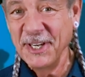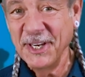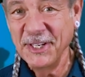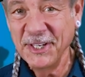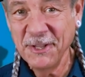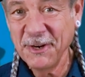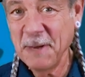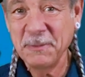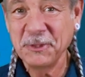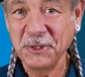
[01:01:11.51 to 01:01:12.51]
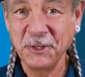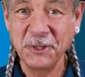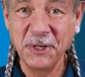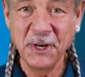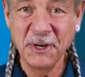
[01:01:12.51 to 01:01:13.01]
another
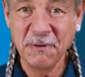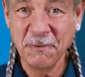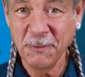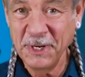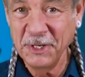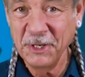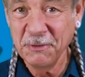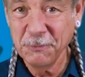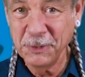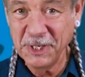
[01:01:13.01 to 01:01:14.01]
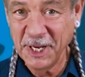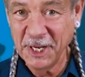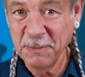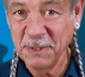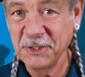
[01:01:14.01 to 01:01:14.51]
episode of Radio Free
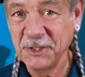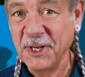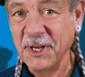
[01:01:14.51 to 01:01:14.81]
Cannabis.